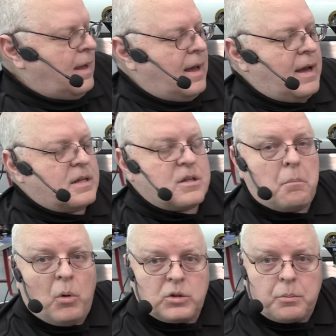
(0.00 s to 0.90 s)
has a
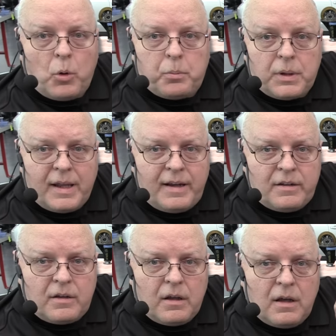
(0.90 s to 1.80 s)
multiple
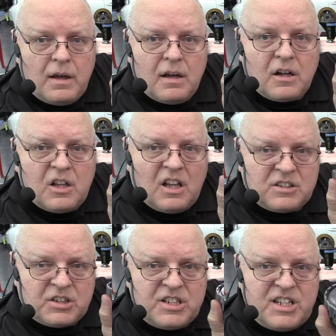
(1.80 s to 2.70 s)
plate
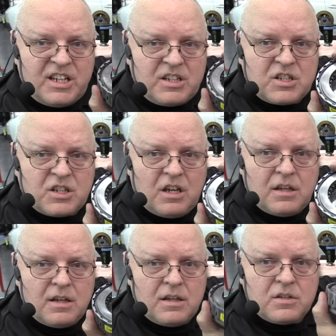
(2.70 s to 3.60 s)
clutch disc
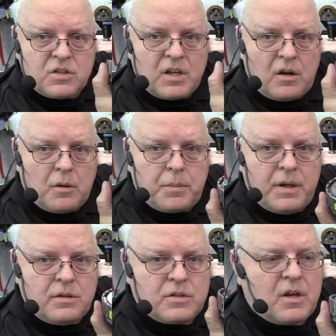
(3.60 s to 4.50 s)
set up
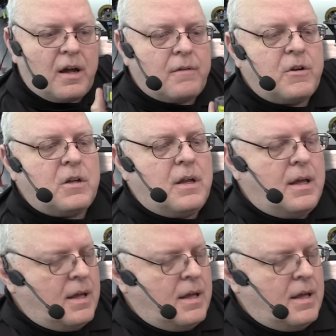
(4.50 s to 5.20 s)
inside of it.